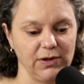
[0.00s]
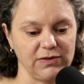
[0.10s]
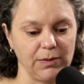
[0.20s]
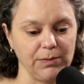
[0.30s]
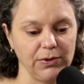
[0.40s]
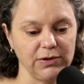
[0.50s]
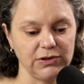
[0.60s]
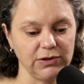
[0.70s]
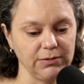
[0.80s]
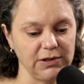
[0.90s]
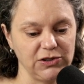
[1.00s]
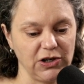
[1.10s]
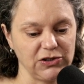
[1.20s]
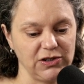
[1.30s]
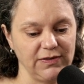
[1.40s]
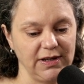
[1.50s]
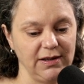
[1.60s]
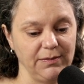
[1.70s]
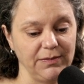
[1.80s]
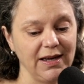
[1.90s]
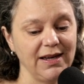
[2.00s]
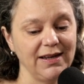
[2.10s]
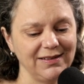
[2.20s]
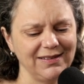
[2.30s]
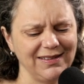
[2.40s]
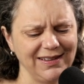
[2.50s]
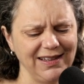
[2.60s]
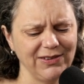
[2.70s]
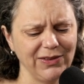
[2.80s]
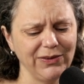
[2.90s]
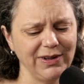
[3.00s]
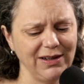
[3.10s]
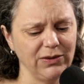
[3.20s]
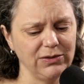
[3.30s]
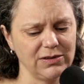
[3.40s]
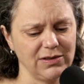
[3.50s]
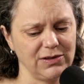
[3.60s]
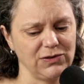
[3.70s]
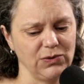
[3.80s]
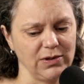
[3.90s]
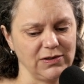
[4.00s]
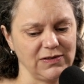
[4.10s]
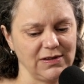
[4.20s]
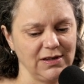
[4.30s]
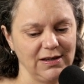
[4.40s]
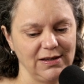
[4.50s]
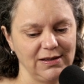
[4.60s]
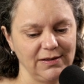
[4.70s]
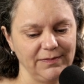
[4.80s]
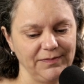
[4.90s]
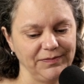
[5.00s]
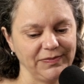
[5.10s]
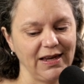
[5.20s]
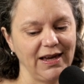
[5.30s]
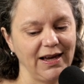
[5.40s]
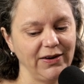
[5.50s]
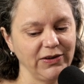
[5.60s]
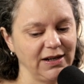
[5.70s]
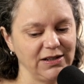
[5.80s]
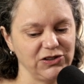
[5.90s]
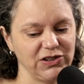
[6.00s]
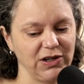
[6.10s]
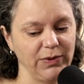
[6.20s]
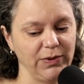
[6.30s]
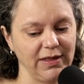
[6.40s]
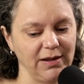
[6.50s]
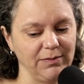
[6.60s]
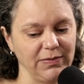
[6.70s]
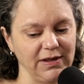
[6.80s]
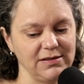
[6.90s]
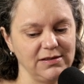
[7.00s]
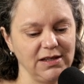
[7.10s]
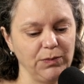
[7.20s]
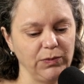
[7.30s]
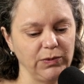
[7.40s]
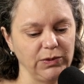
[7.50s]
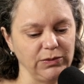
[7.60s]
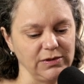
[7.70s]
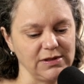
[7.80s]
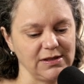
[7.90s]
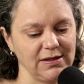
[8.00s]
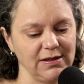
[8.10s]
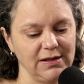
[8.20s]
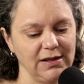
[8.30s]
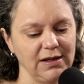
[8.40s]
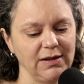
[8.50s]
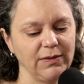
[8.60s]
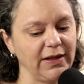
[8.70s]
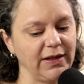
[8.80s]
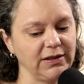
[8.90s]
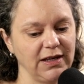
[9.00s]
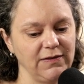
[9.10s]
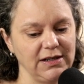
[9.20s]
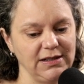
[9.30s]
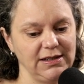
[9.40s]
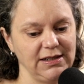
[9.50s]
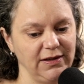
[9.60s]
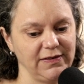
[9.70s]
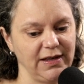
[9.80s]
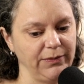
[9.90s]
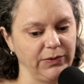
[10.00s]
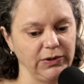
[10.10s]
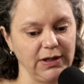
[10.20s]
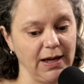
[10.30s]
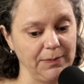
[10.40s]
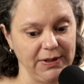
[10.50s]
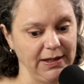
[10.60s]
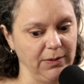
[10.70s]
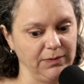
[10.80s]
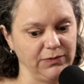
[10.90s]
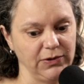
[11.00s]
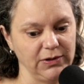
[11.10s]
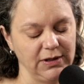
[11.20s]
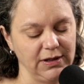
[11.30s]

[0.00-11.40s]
as a personal rejection of him, even though he knows the source. Yes. How can I share with him these deep wounds without giving details that will not be helpful?